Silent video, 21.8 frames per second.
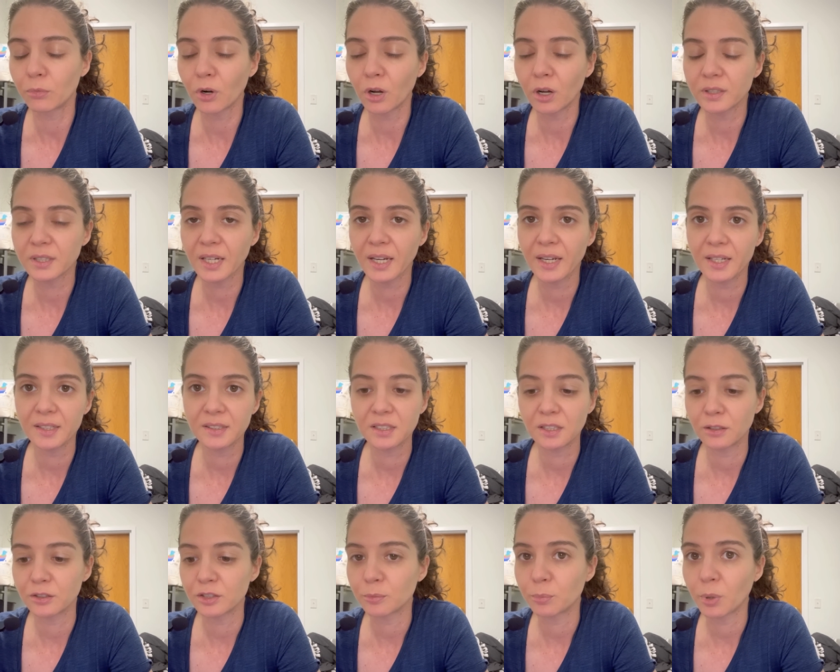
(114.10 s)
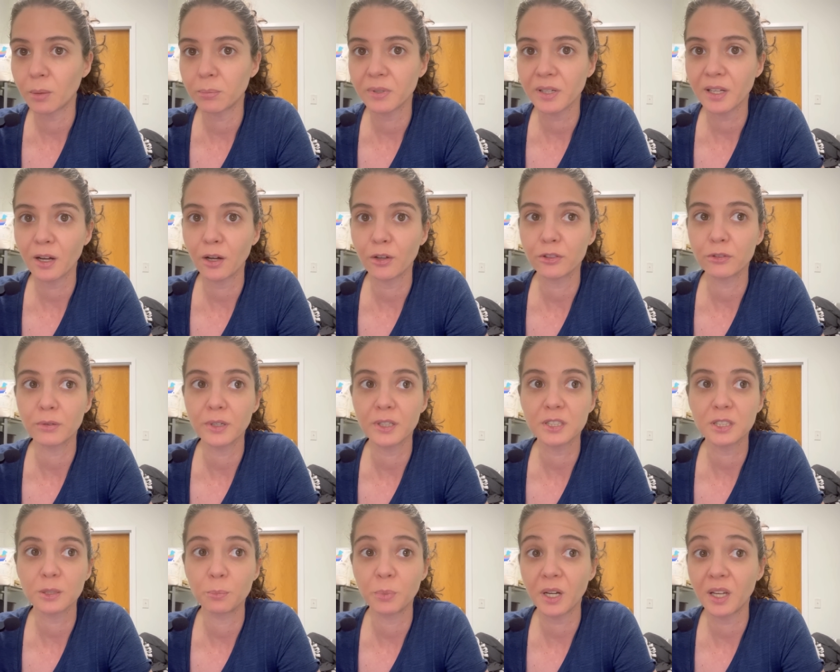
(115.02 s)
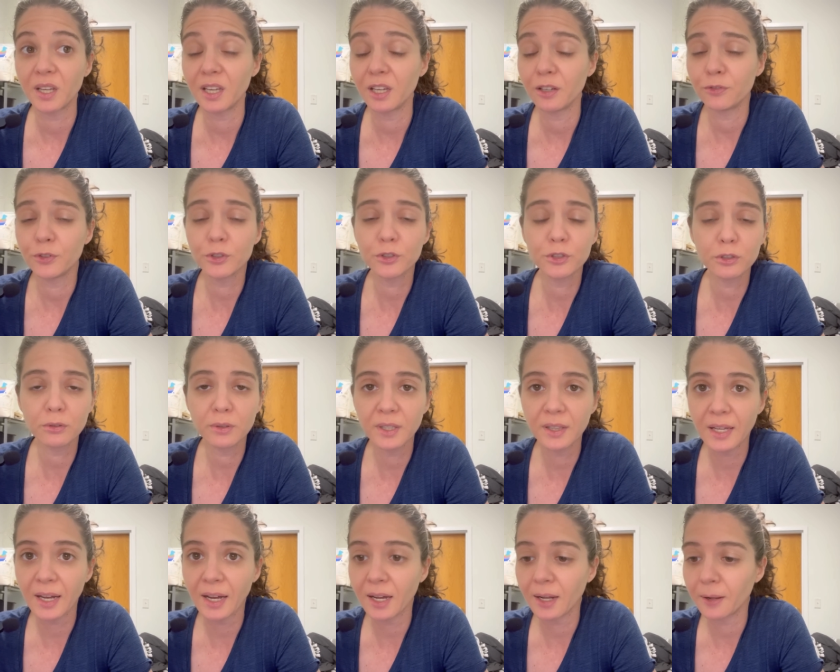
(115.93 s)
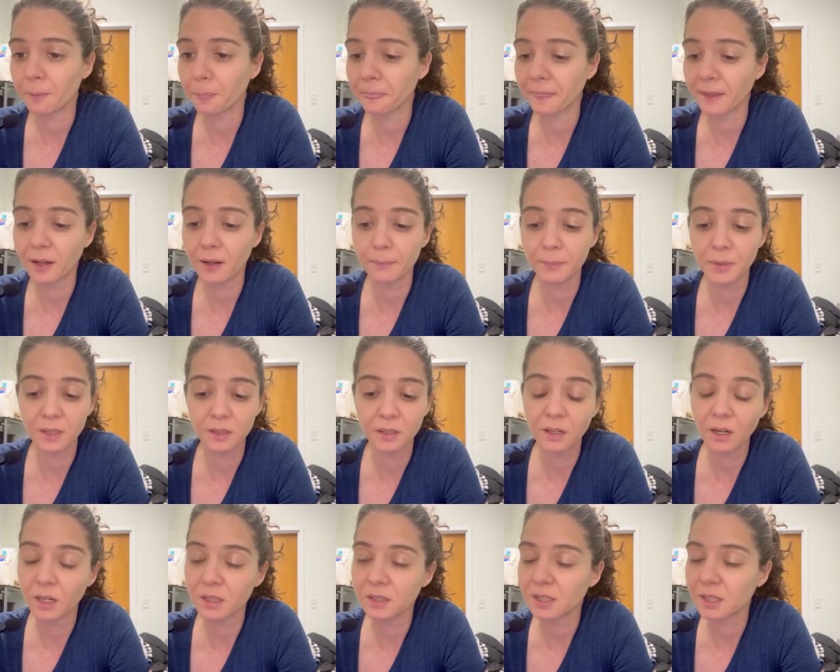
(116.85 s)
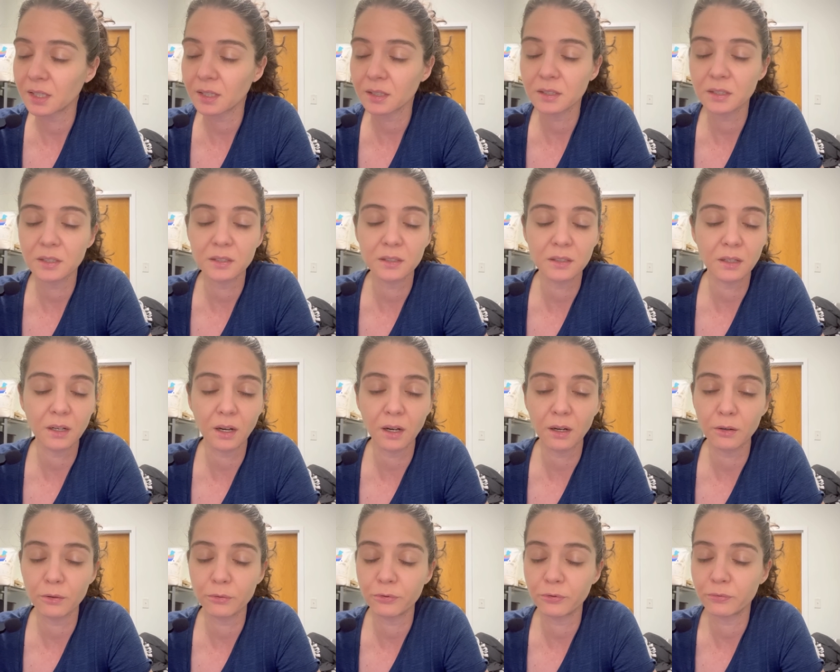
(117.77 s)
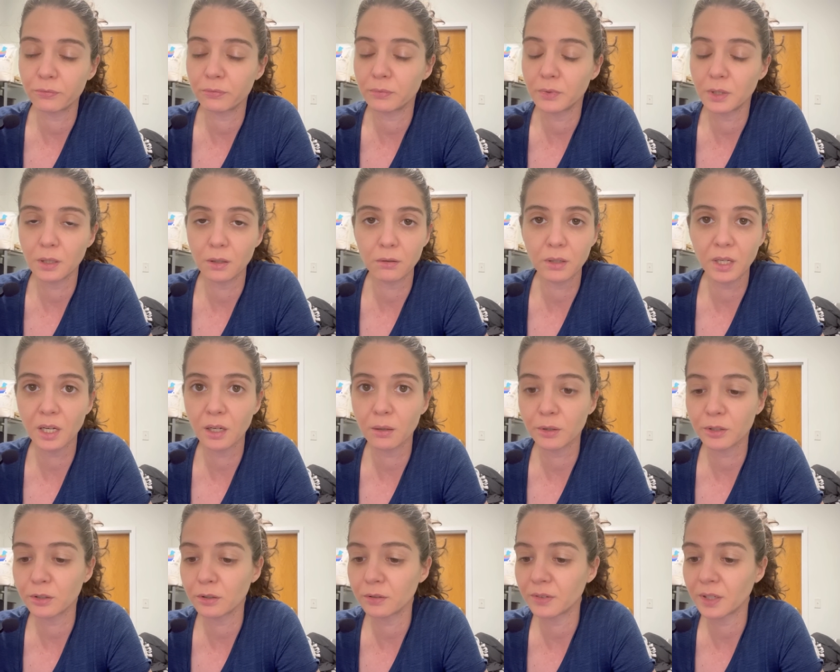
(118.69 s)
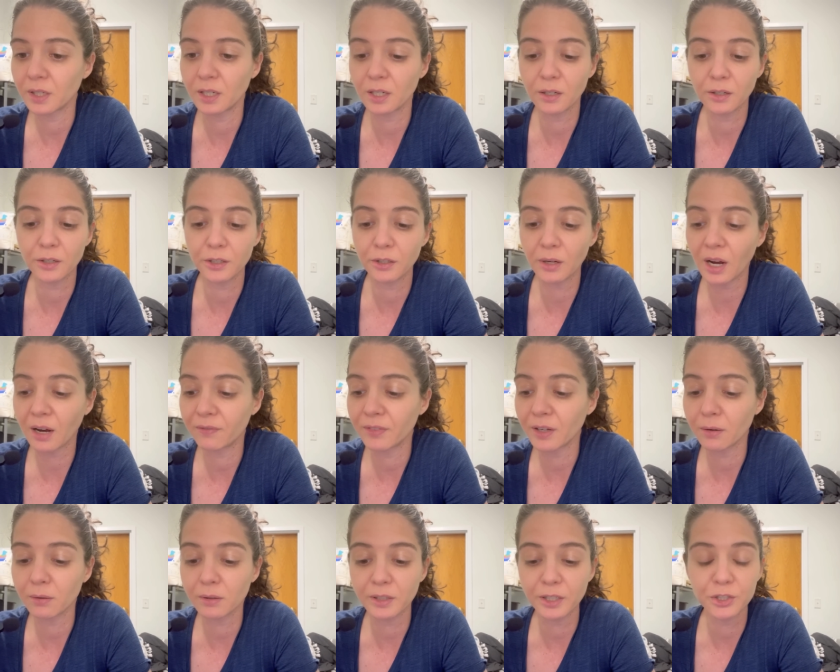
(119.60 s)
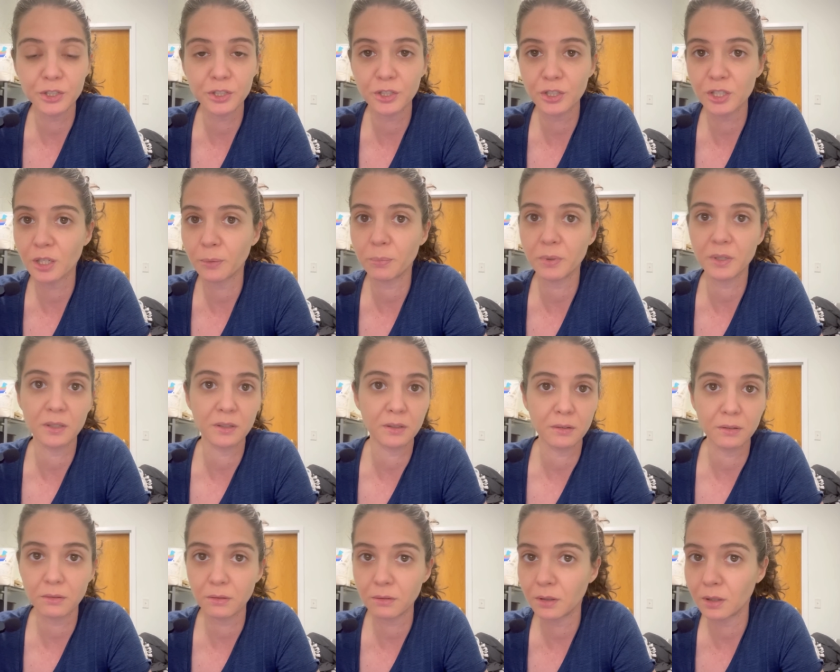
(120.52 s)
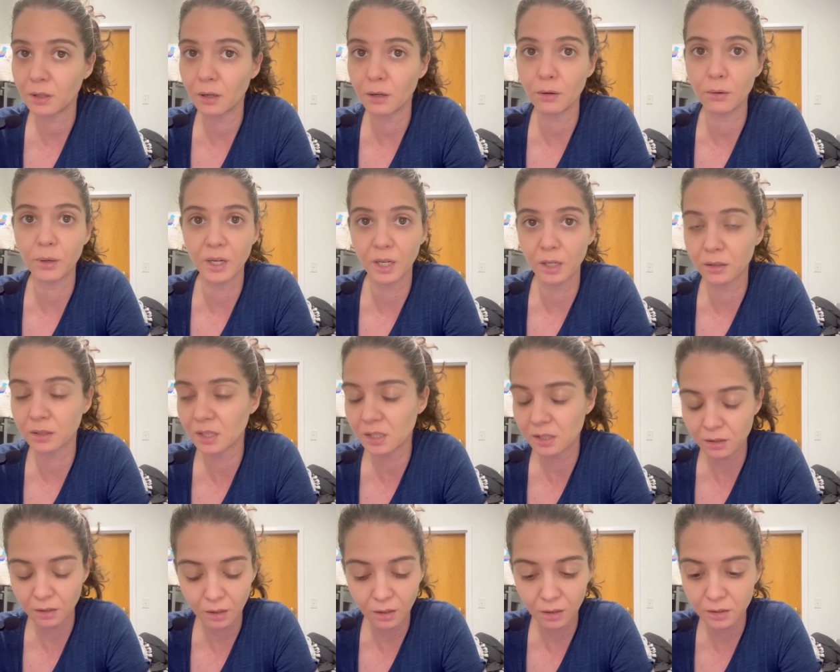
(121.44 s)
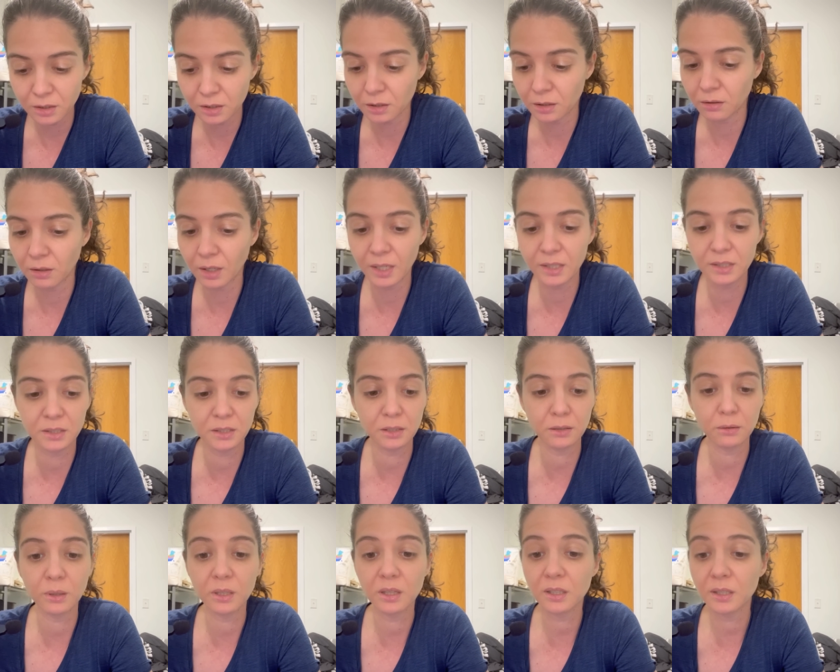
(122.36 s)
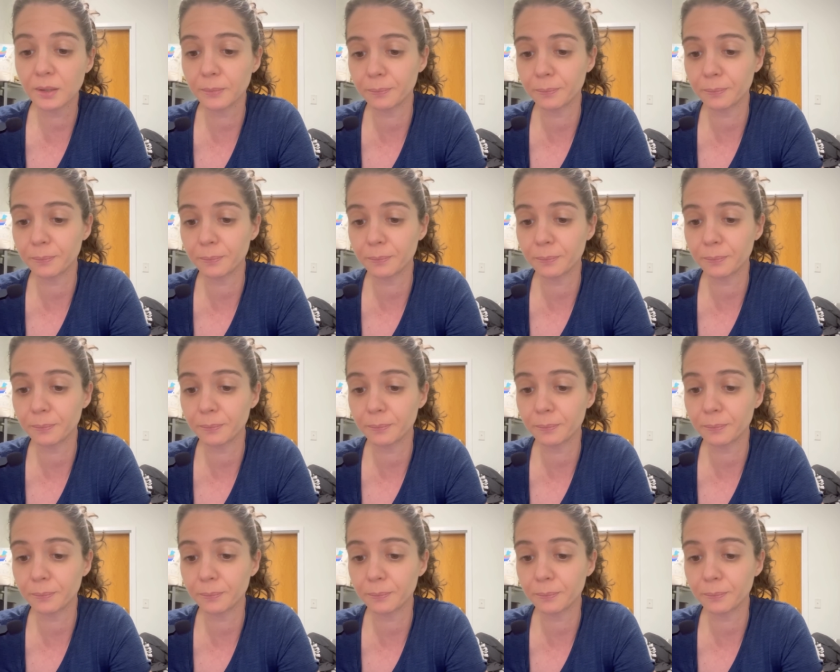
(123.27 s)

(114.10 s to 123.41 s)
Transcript: um, raw diets and there's a public health risk. But if you're doing that um, in the context of, you know, care with your veterinarian, you have that relationship and, you know, an illness occurs and you guys deal